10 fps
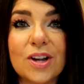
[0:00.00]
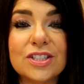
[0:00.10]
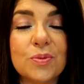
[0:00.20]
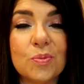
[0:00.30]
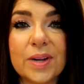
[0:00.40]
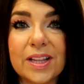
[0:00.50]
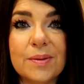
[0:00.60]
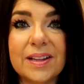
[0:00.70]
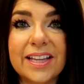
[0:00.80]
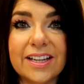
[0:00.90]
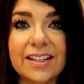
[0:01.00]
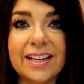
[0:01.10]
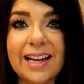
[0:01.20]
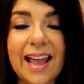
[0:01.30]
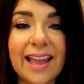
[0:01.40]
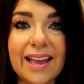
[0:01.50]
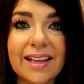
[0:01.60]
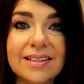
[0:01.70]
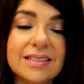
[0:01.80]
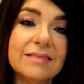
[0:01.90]
worked really, really good
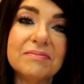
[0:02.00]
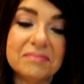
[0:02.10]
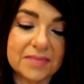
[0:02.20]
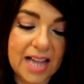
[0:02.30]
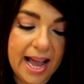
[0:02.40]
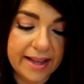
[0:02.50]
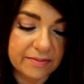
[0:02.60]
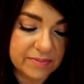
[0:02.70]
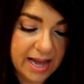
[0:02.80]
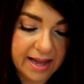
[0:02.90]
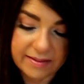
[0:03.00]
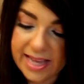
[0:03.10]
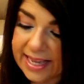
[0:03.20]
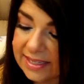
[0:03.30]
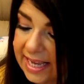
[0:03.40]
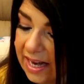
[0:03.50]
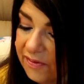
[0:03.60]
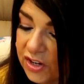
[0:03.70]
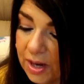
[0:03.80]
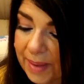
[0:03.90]
and I, I can't say
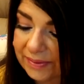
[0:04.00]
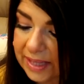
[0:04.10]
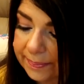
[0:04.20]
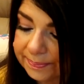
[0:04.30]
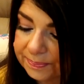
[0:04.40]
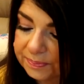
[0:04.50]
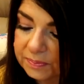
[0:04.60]
enough good about them.